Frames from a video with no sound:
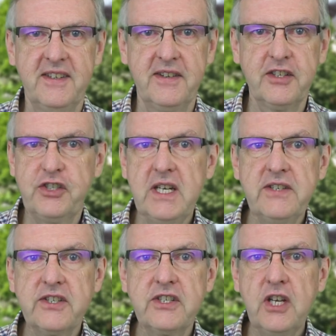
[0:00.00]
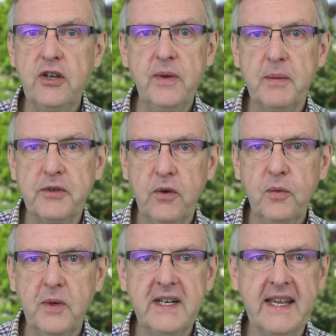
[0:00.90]
that Jesus knew it would all
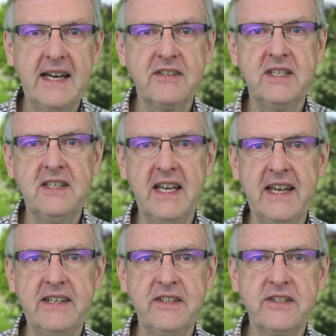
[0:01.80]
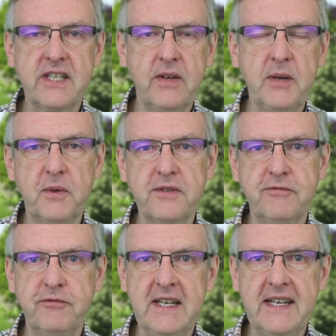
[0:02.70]
work out in the end, and so he
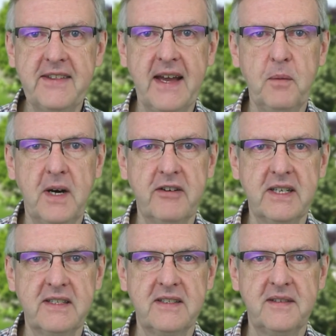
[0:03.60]
wasn't really that worried.